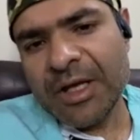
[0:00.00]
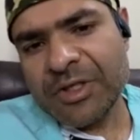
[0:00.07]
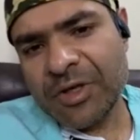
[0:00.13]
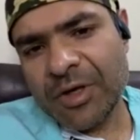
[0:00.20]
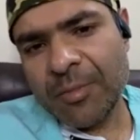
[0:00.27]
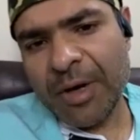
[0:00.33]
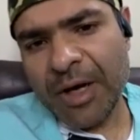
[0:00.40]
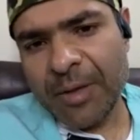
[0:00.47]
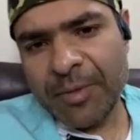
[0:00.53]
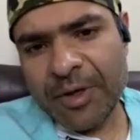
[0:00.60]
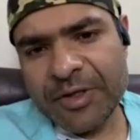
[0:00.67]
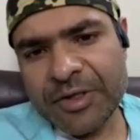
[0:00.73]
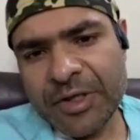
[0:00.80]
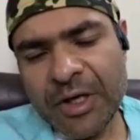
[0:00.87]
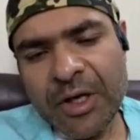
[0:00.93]
gastric
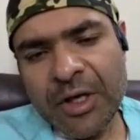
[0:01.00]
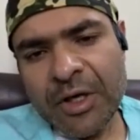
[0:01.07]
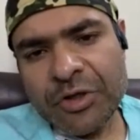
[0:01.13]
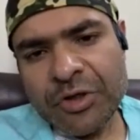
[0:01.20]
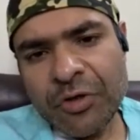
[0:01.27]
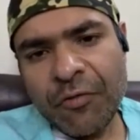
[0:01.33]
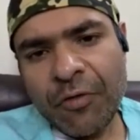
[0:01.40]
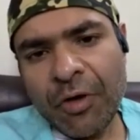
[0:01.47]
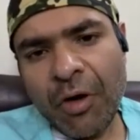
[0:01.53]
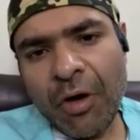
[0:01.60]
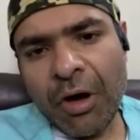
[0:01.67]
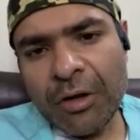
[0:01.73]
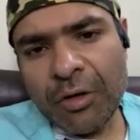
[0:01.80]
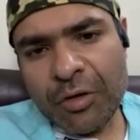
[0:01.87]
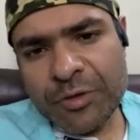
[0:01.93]
bypass. So for
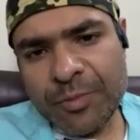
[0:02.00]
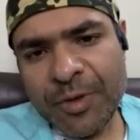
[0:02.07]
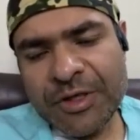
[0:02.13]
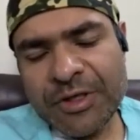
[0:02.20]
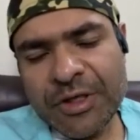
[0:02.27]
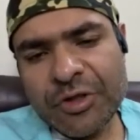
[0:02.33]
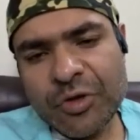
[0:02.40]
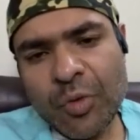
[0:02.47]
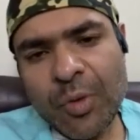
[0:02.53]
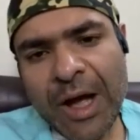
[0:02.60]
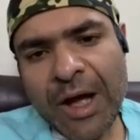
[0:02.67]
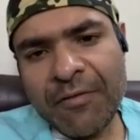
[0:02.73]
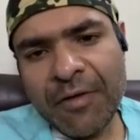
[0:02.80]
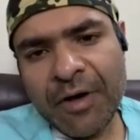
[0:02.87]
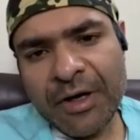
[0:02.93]
all those patients who
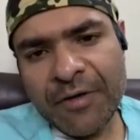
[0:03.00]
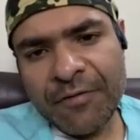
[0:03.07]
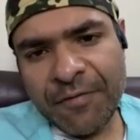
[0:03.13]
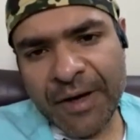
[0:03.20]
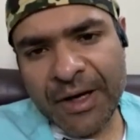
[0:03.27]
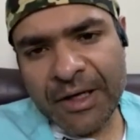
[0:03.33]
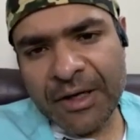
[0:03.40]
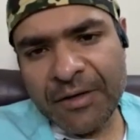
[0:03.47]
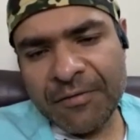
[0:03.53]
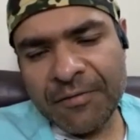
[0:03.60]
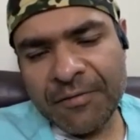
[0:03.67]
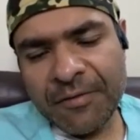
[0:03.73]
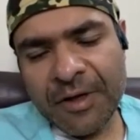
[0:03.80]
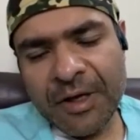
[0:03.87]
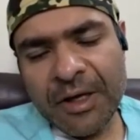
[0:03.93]
have a defective
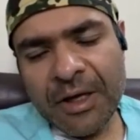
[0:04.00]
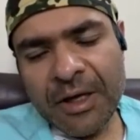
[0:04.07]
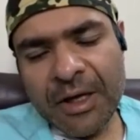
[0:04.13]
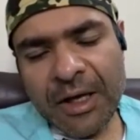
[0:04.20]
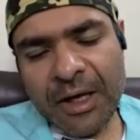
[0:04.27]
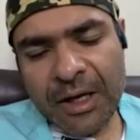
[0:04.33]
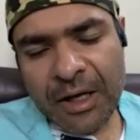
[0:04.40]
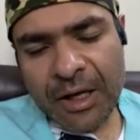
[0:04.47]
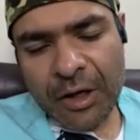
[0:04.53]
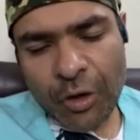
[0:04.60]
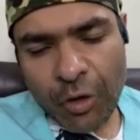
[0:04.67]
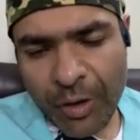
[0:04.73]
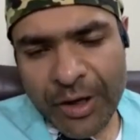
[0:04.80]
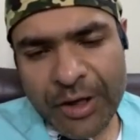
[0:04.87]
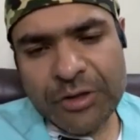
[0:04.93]

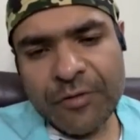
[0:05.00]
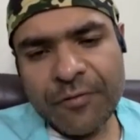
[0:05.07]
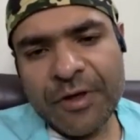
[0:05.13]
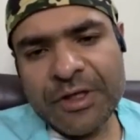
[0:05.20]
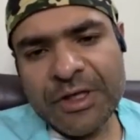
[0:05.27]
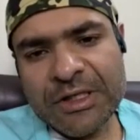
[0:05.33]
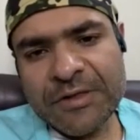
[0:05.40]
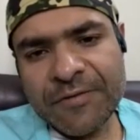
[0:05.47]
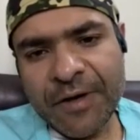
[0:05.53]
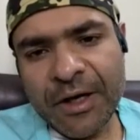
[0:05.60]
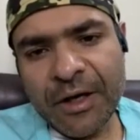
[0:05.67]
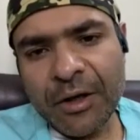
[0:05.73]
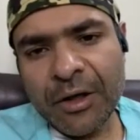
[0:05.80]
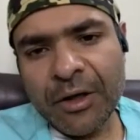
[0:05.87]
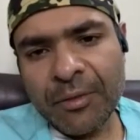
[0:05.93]
lower esophageal
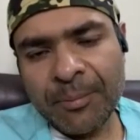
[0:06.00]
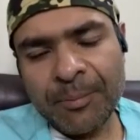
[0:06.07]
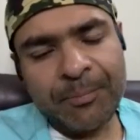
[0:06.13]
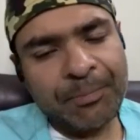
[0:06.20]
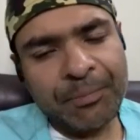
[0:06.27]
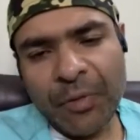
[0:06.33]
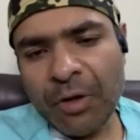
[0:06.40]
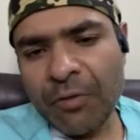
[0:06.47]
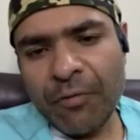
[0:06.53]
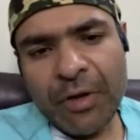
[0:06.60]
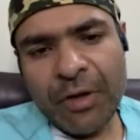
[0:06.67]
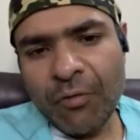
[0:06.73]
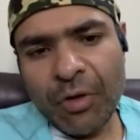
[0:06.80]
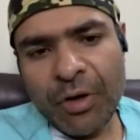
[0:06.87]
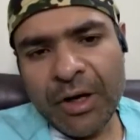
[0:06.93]
sphincter,
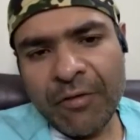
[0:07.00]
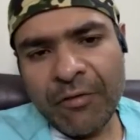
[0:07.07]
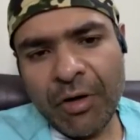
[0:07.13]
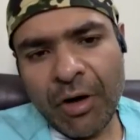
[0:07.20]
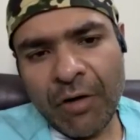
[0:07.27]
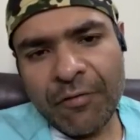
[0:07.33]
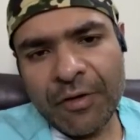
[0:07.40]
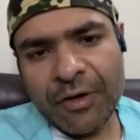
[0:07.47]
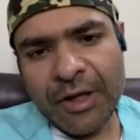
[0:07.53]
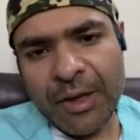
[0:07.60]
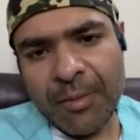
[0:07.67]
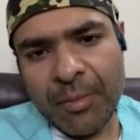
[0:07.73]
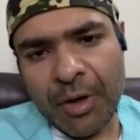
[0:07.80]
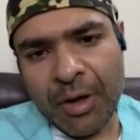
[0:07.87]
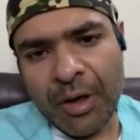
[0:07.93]
we would never offer
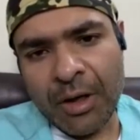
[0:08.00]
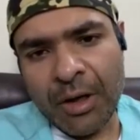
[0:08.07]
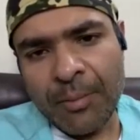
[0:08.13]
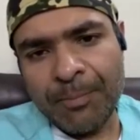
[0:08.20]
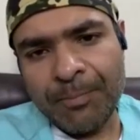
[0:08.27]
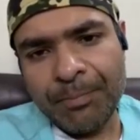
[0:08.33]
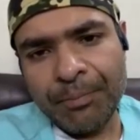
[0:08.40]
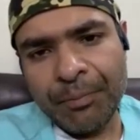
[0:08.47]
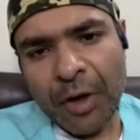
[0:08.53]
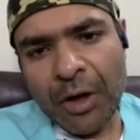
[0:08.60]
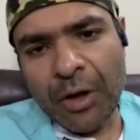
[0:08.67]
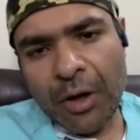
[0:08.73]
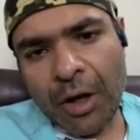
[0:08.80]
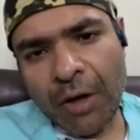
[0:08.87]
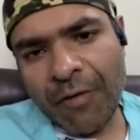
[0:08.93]
them
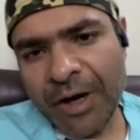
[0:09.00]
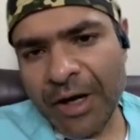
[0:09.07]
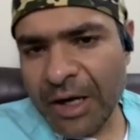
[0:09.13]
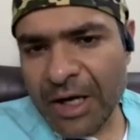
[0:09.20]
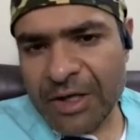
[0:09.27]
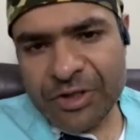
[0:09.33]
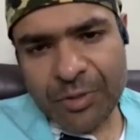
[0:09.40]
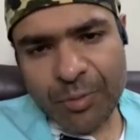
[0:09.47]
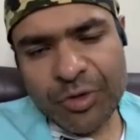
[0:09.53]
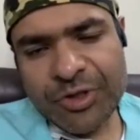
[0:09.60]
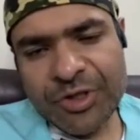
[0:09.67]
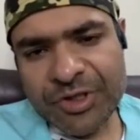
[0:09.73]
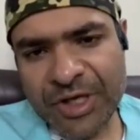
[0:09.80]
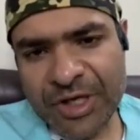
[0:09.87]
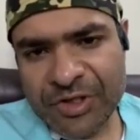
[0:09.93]
one
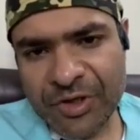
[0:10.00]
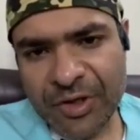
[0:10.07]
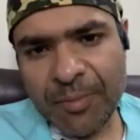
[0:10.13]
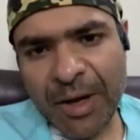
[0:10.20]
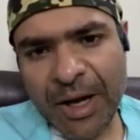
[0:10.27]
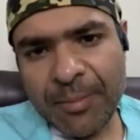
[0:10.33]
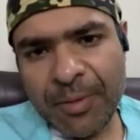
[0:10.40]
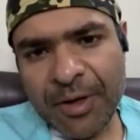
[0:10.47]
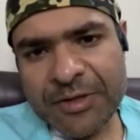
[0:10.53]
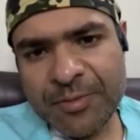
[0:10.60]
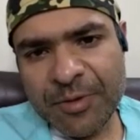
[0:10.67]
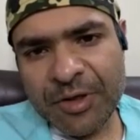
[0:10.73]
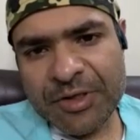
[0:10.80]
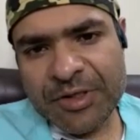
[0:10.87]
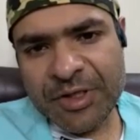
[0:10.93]
anastomosis gastric bypass,
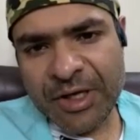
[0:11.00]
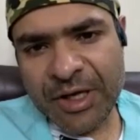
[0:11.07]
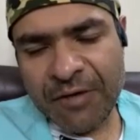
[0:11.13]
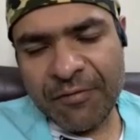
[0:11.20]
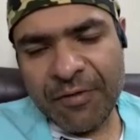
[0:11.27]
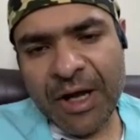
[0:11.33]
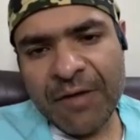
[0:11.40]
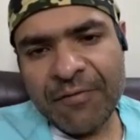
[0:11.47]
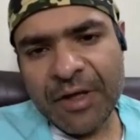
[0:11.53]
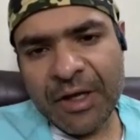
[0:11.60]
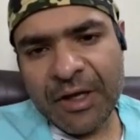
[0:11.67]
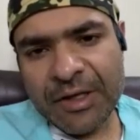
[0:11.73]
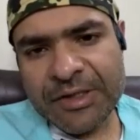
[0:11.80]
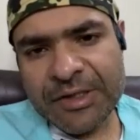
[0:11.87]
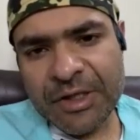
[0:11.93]
because there we have the
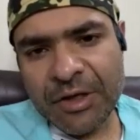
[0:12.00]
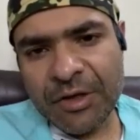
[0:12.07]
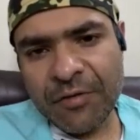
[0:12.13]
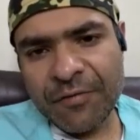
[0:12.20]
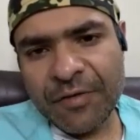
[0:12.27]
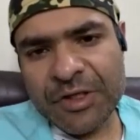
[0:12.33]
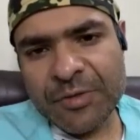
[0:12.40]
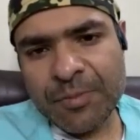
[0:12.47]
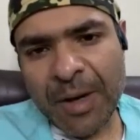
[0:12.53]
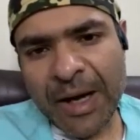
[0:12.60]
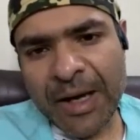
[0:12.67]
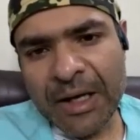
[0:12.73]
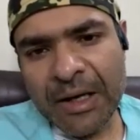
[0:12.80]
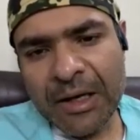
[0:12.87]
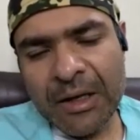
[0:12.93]
concern of this
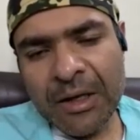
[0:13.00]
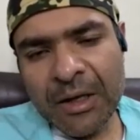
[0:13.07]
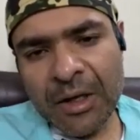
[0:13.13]
bile